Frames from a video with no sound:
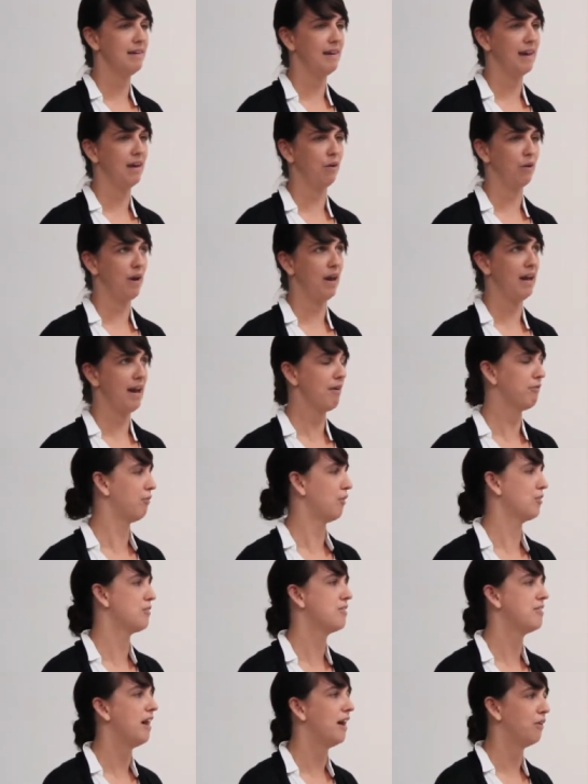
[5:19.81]
in
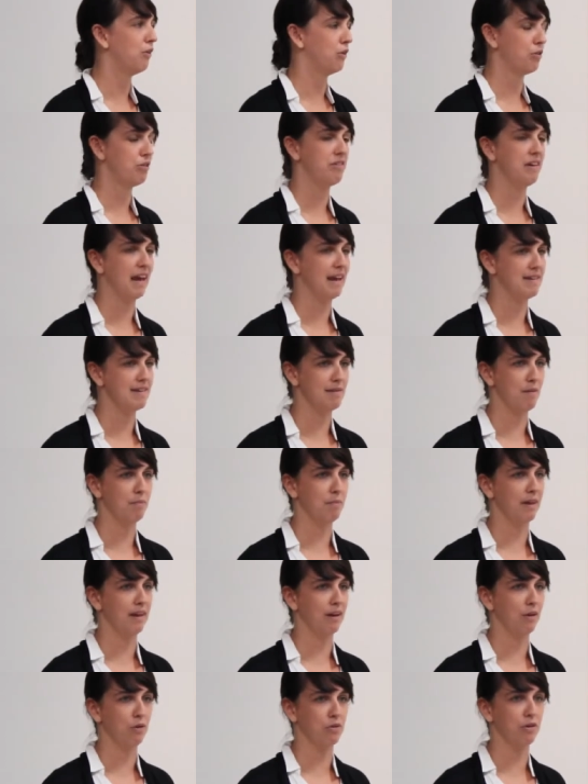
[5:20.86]
efforts to understand
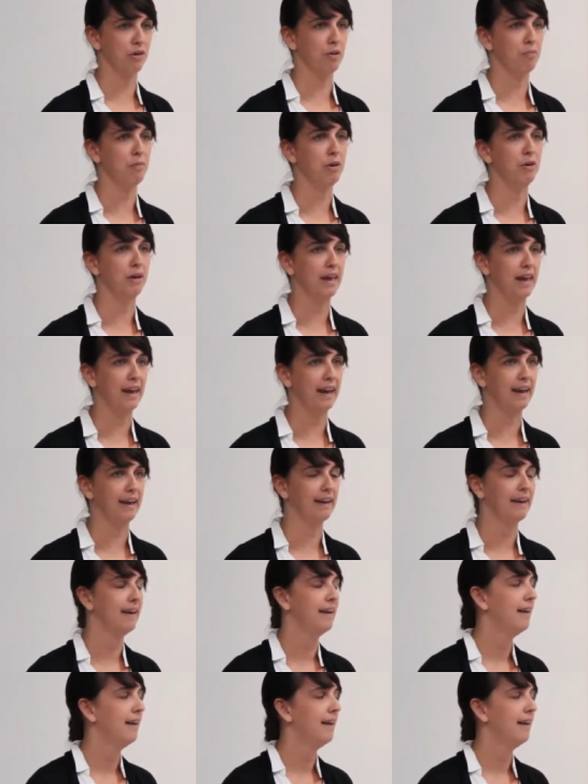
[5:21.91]
something or to communicate.